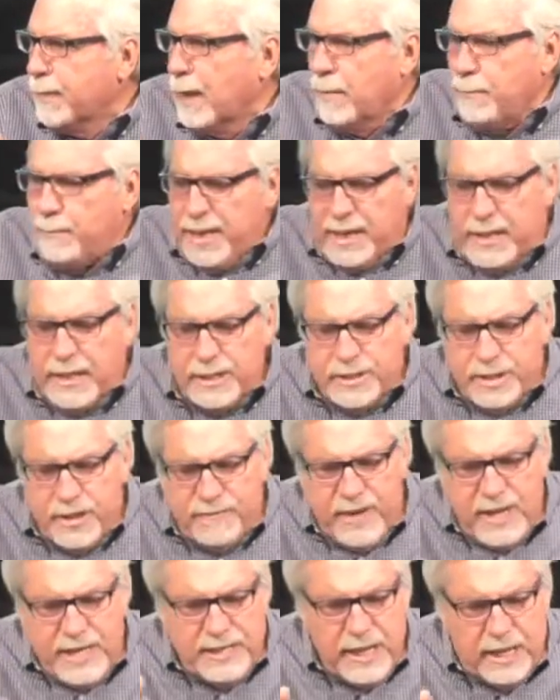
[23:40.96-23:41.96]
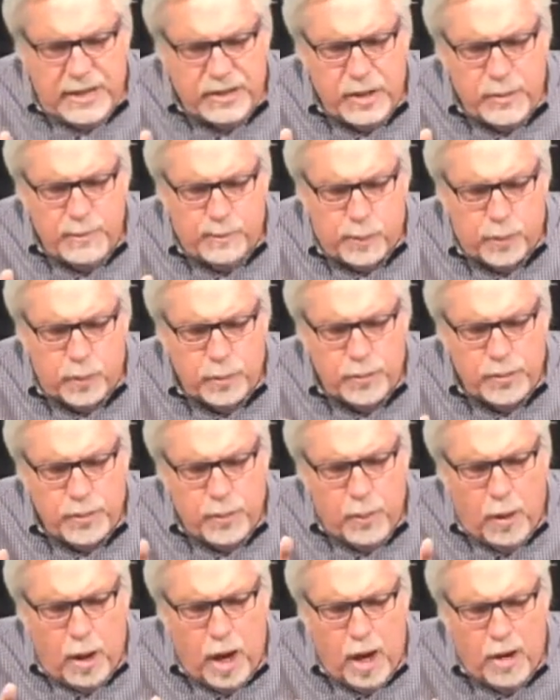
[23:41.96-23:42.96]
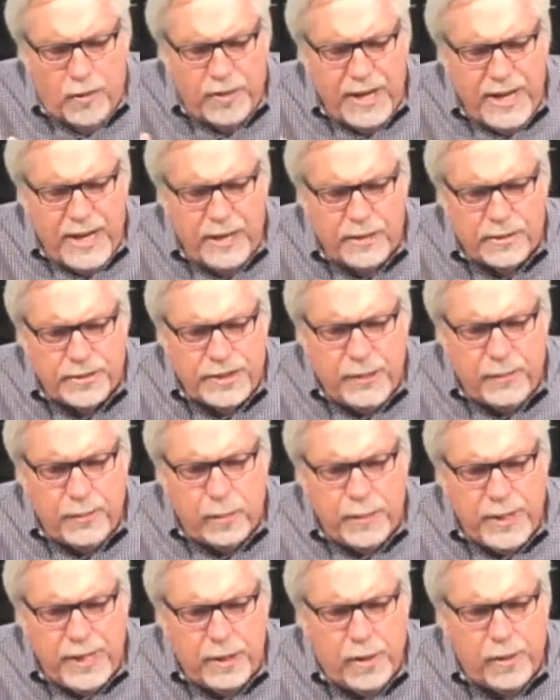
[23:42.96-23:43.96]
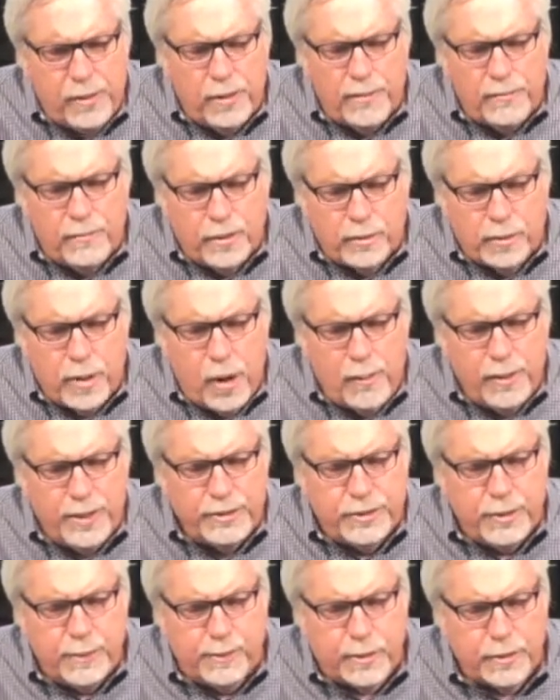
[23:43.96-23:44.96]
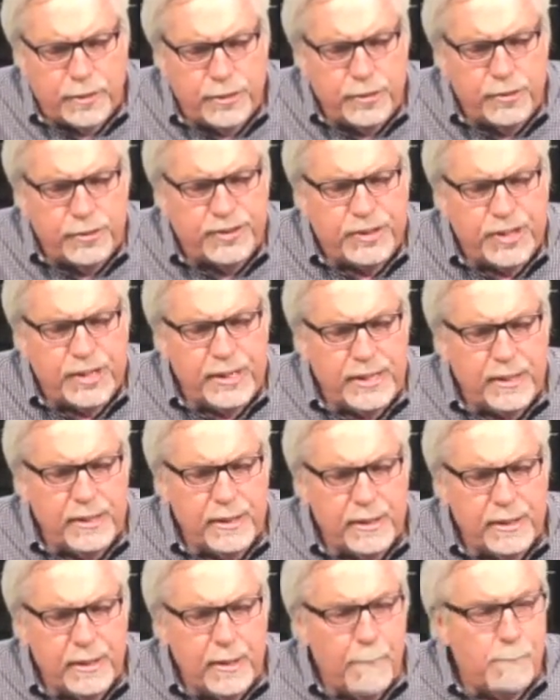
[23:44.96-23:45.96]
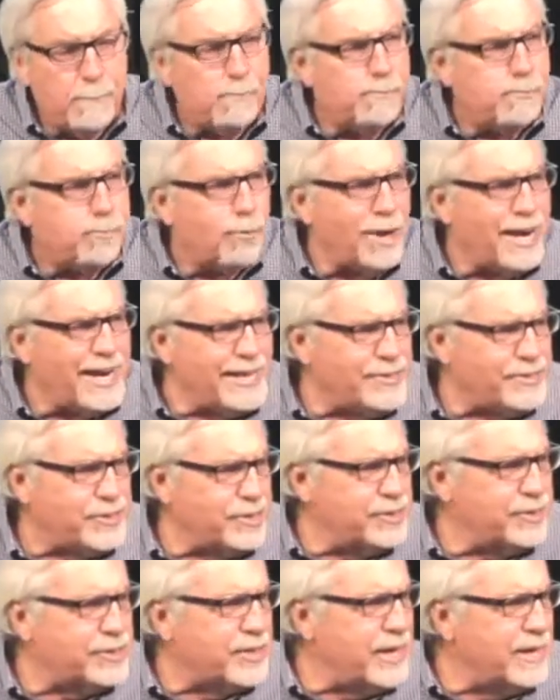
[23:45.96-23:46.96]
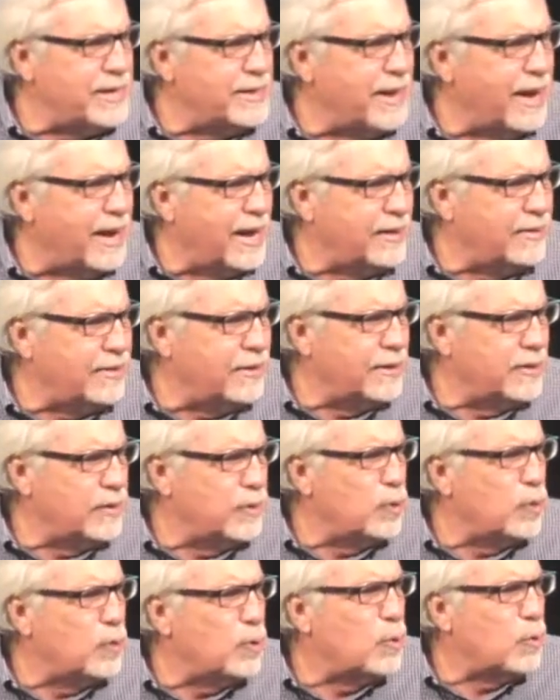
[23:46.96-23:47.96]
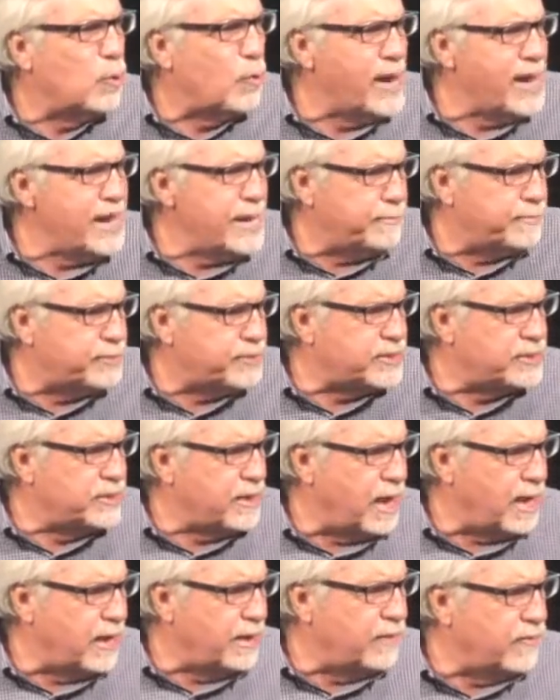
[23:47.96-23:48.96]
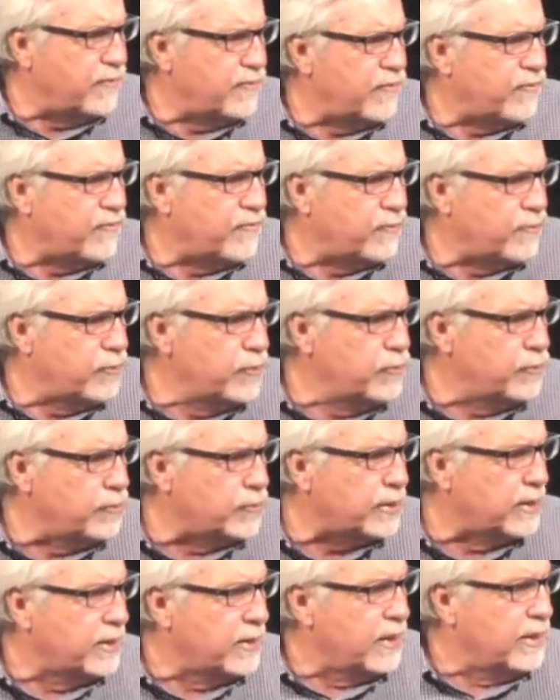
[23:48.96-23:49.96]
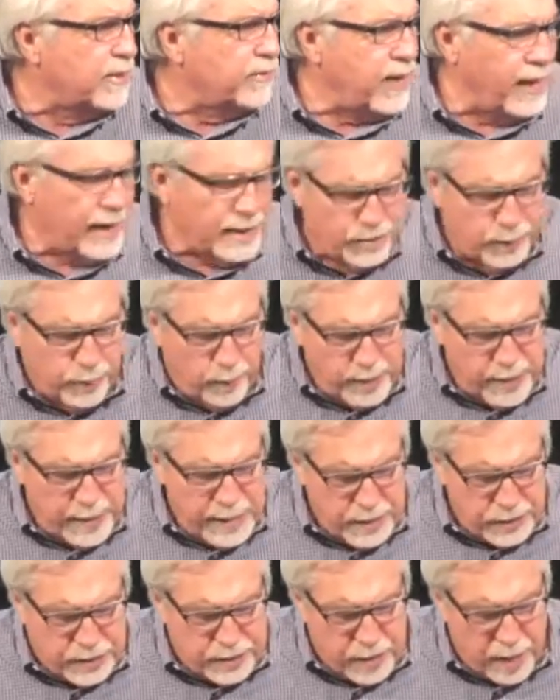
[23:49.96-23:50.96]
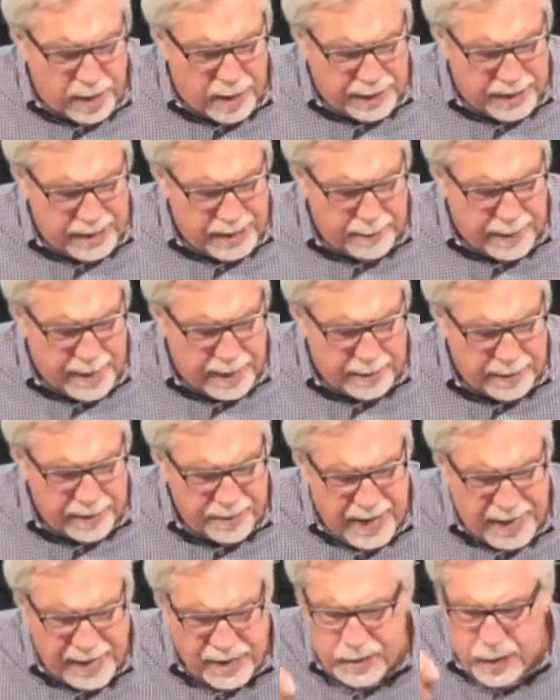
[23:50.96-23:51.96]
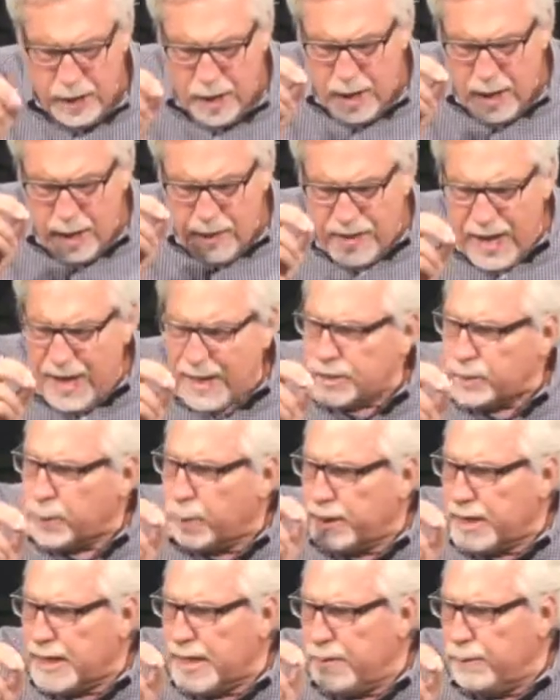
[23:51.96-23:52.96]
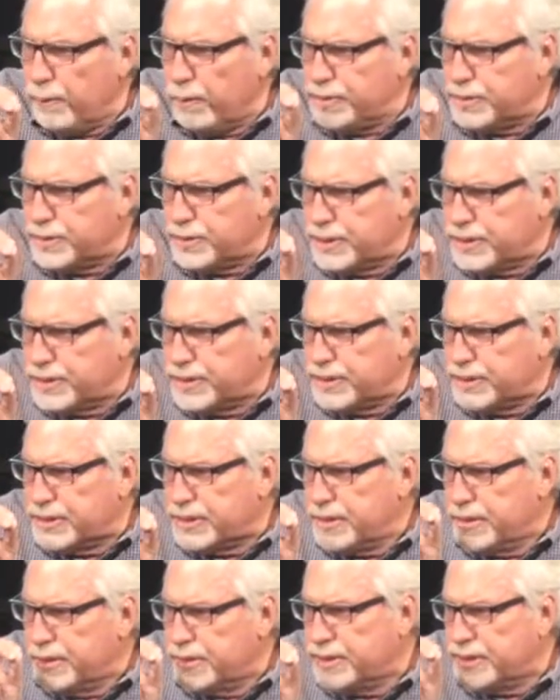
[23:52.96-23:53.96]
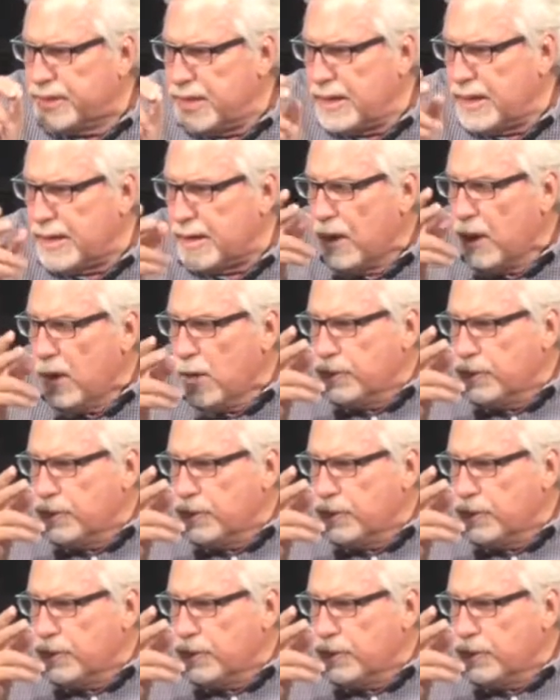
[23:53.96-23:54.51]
Because if He doesn't prune you, all the energy will, be go, will go into producing branches and not grapes, not fruit. That's what he's talking about here. That's, that's what he wants to see.